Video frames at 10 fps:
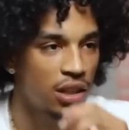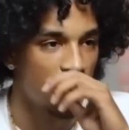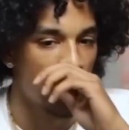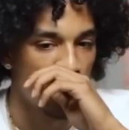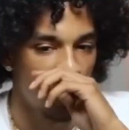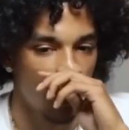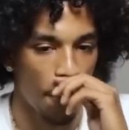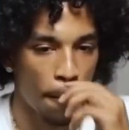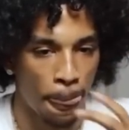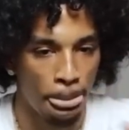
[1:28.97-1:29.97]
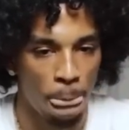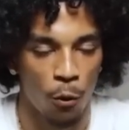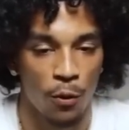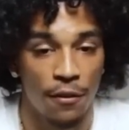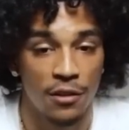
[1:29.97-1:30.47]
shit, like, you know,
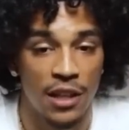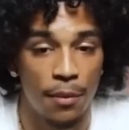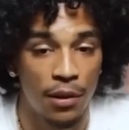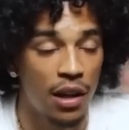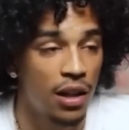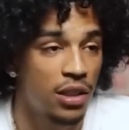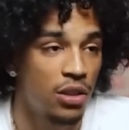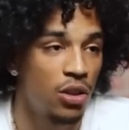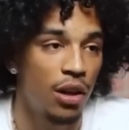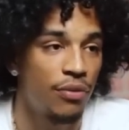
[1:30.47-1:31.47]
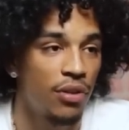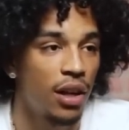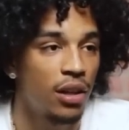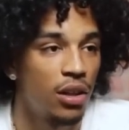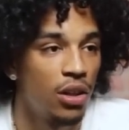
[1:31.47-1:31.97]
or whatever type of content, you know, I feel
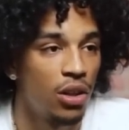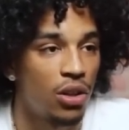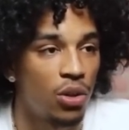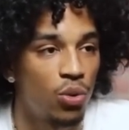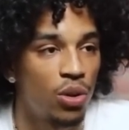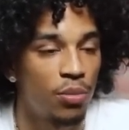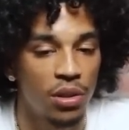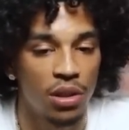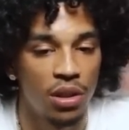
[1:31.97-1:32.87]
like doing. But